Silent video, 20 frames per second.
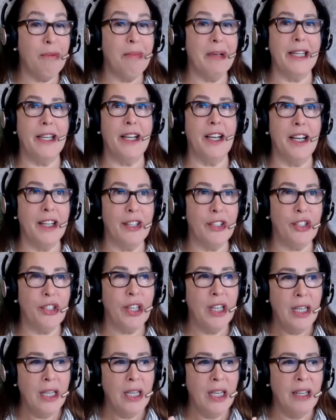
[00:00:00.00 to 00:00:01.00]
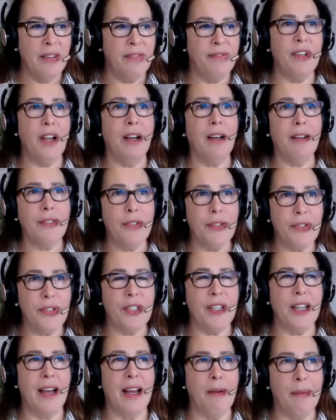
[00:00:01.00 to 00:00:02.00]
oh my gosh, if doctors
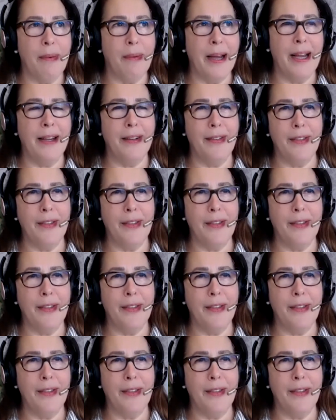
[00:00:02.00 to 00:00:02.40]
are that way,